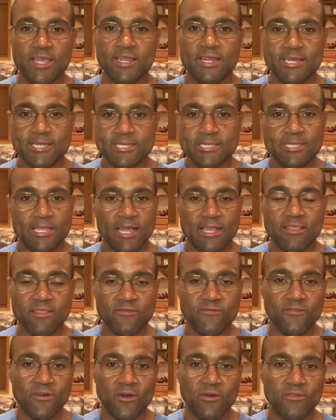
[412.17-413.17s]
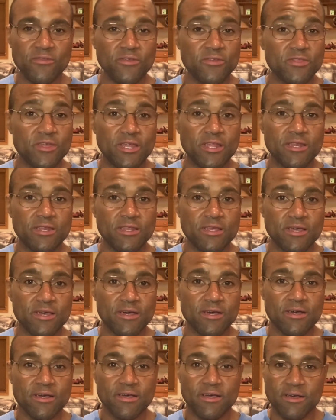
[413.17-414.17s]
It is not the fault
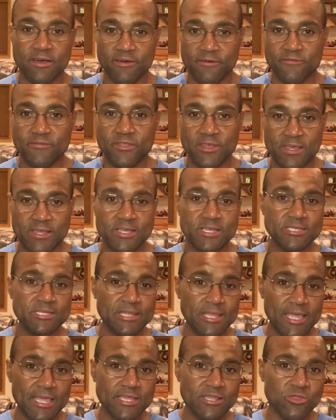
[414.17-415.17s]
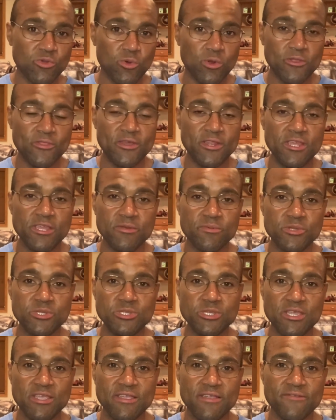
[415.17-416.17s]
that his landlord that he
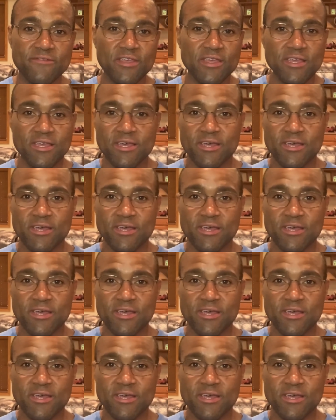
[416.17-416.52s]
received